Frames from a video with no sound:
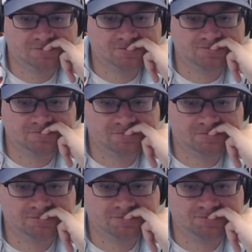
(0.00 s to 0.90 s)

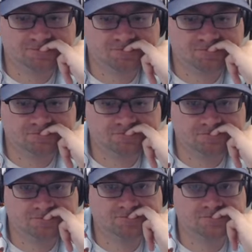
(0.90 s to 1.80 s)

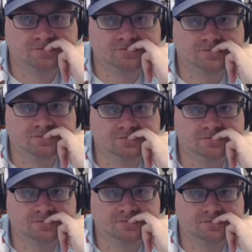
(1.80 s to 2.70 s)

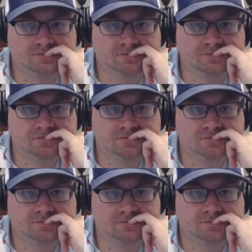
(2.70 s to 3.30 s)
No words are spoken by the person on screen.